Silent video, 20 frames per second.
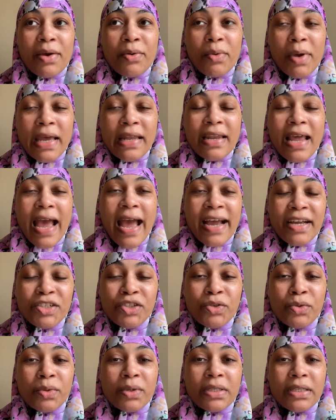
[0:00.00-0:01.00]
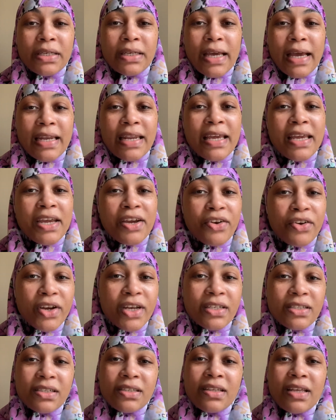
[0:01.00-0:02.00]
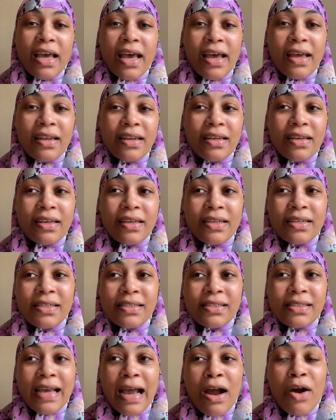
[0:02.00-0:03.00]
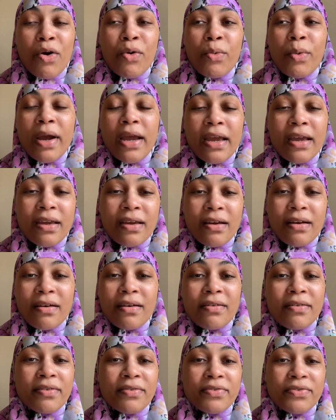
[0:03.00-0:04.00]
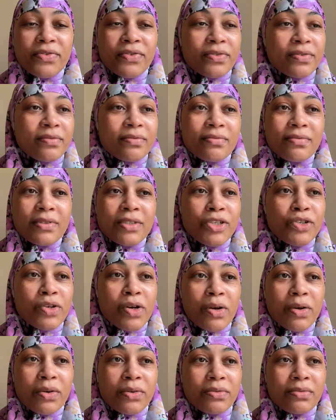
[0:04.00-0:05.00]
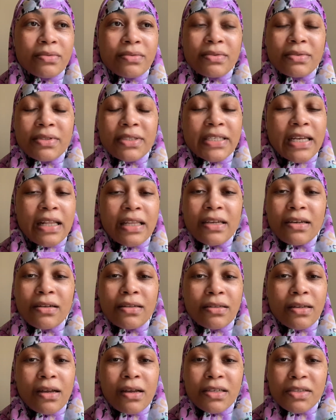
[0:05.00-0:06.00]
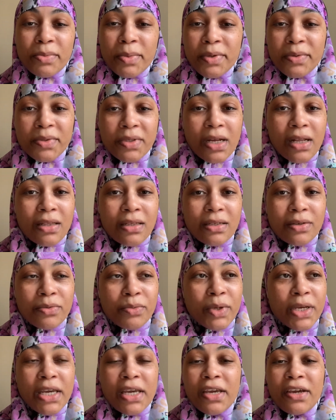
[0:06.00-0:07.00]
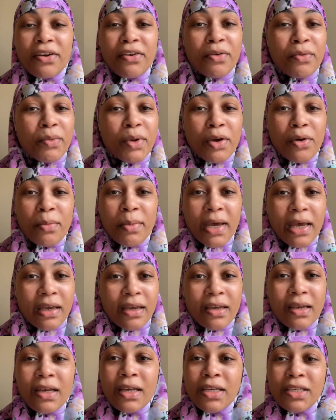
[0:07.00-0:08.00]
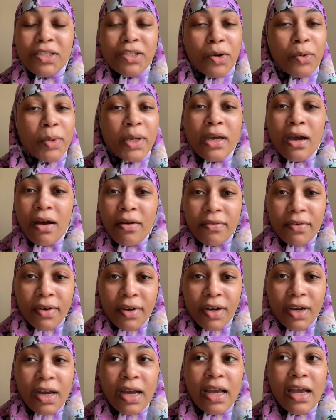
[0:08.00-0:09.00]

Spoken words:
and actually adhering to that is our way of, telling Allah subhanahu wa ta'ala, we hear and we obey. So we cover.